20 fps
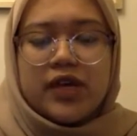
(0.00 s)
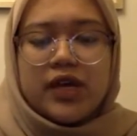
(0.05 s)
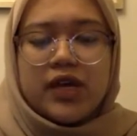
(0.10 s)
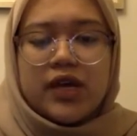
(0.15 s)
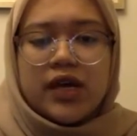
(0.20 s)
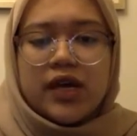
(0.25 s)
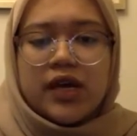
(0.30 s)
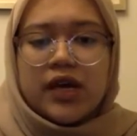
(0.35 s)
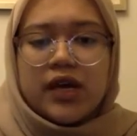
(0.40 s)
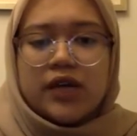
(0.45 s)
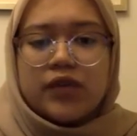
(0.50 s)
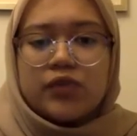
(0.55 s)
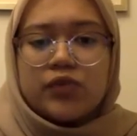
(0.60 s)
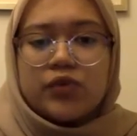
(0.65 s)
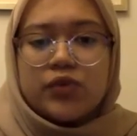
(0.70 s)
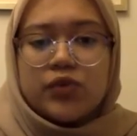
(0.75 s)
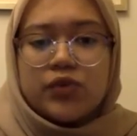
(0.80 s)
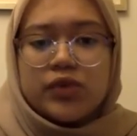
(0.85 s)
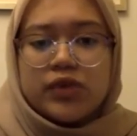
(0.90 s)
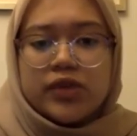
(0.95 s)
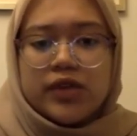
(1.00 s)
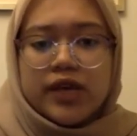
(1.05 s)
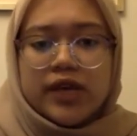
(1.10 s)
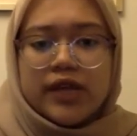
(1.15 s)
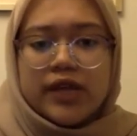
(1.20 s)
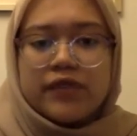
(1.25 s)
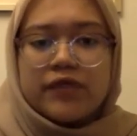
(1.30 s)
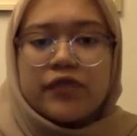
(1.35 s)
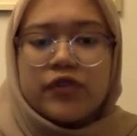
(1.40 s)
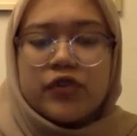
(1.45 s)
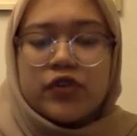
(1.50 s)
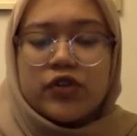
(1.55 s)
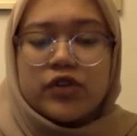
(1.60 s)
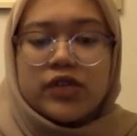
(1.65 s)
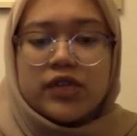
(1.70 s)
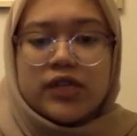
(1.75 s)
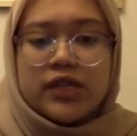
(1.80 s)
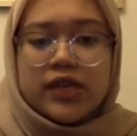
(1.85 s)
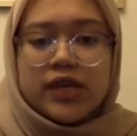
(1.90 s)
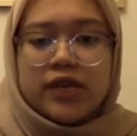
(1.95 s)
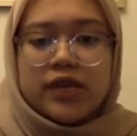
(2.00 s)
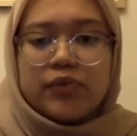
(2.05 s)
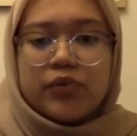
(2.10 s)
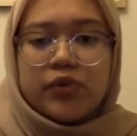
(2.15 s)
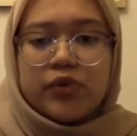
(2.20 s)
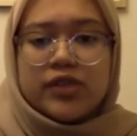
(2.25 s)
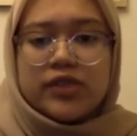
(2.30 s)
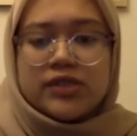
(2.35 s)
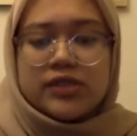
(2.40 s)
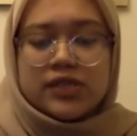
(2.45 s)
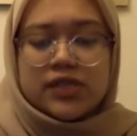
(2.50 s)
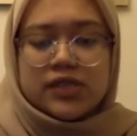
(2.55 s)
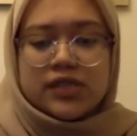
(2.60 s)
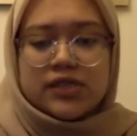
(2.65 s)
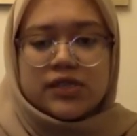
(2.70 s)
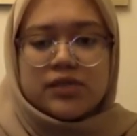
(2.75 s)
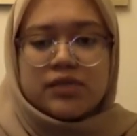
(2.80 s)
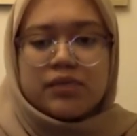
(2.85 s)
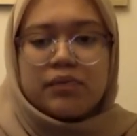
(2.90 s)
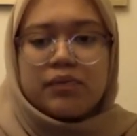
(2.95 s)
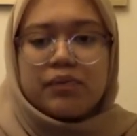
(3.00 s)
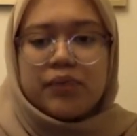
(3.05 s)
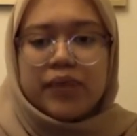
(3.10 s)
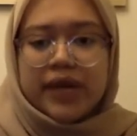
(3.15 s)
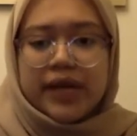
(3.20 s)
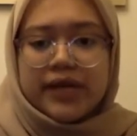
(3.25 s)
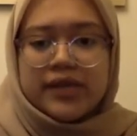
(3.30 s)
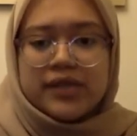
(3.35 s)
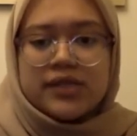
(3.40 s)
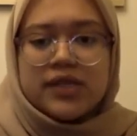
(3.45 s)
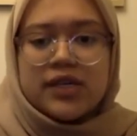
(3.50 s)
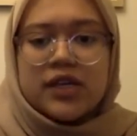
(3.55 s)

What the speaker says: and we will get 49.6 plus